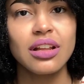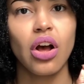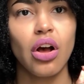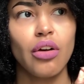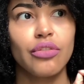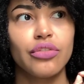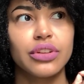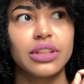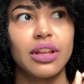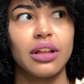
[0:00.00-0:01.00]

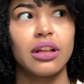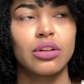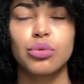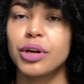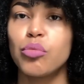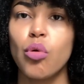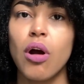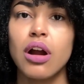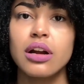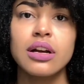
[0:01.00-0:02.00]
of the
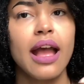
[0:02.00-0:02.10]
grimoire